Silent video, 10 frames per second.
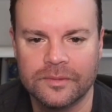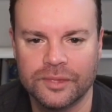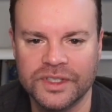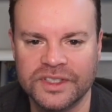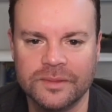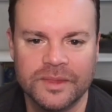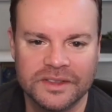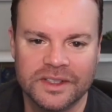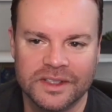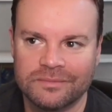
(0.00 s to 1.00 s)
Pre-seed
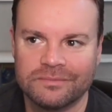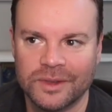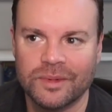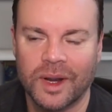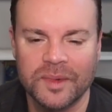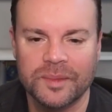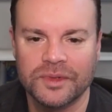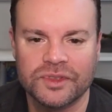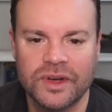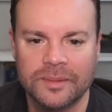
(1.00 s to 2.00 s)
means like you probably
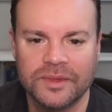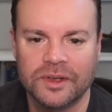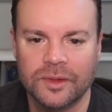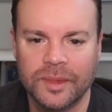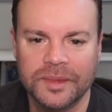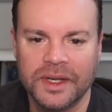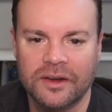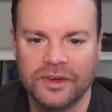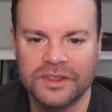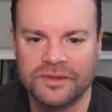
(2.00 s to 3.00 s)
bootstrapped it, or maybe got a
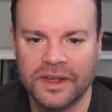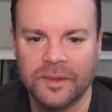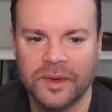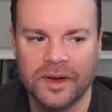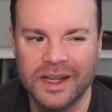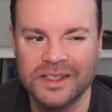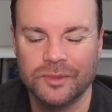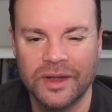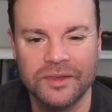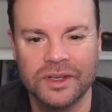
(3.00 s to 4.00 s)
friends and family around and got some
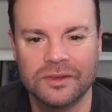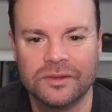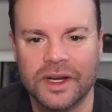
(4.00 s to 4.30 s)
revenue, right?